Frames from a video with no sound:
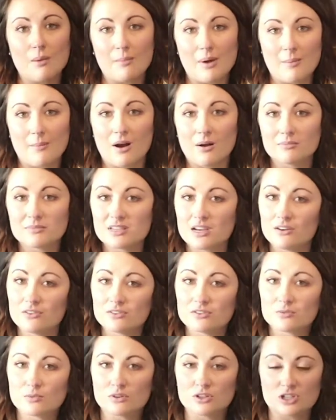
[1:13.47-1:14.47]
my mom's
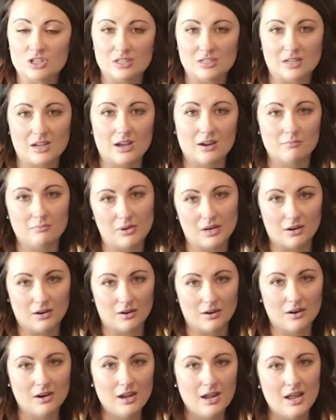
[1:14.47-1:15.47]
house where she's got
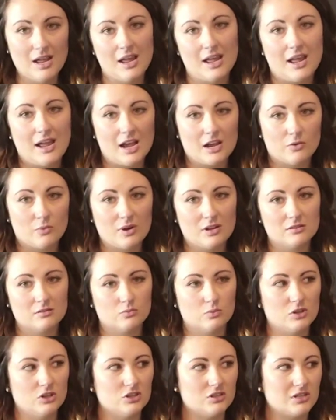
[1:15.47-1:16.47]
bigger hand weights.
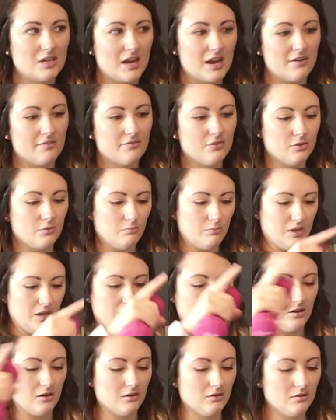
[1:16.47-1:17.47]
We just have the
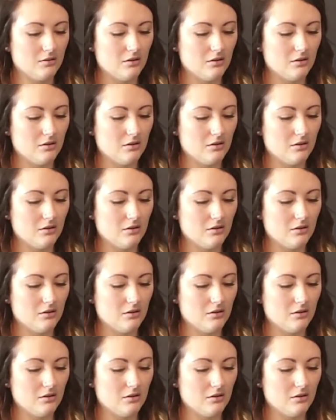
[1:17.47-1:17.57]
big